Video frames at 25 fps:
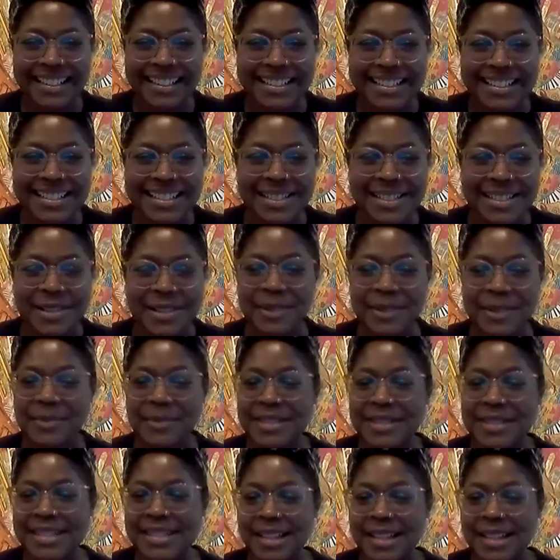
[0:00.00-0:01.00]

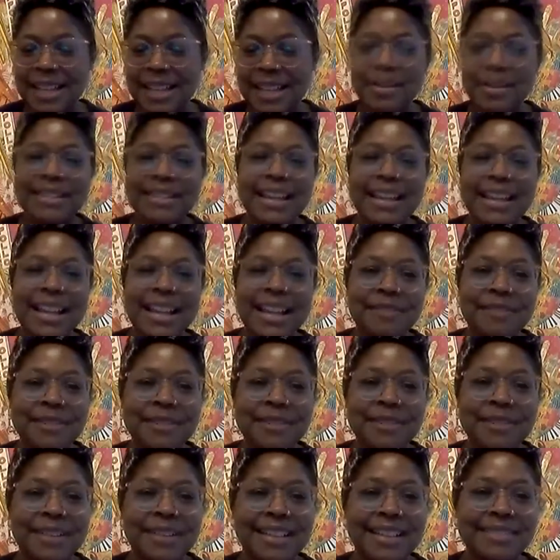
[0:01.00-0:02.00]
Awesome. Yay. Sorry about that,
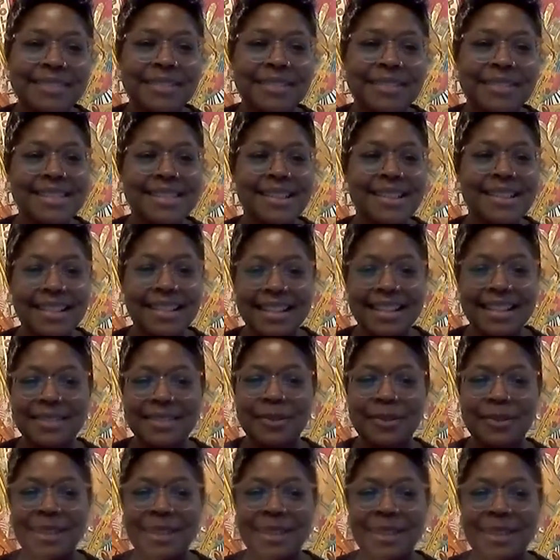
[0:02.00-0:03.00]
everyone. We'll get started
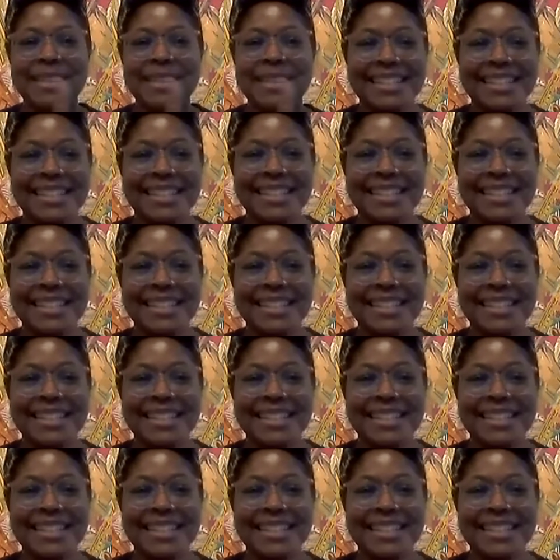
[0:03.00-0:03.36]
in one minute.